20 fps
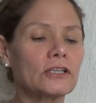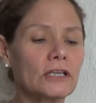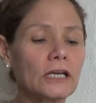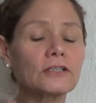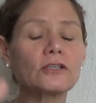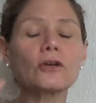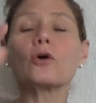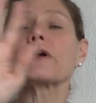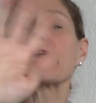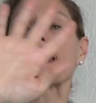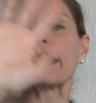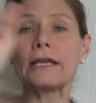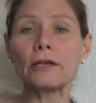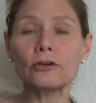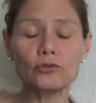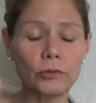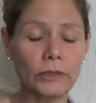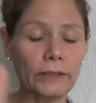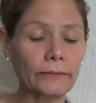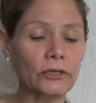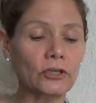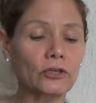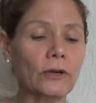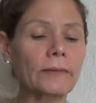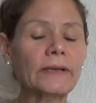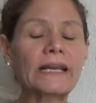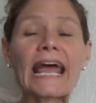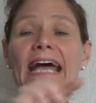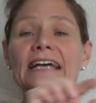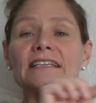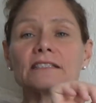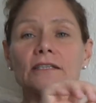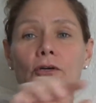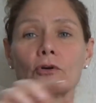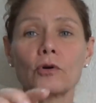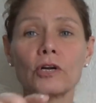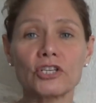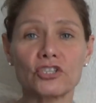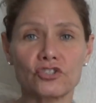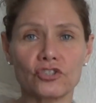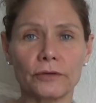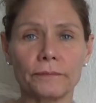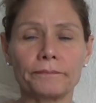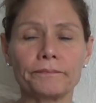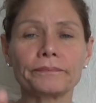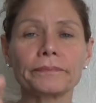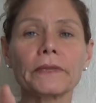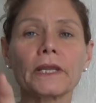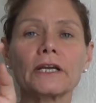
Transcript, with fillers: it's, okay, here's what I'm going to do. I'm going to ask the question.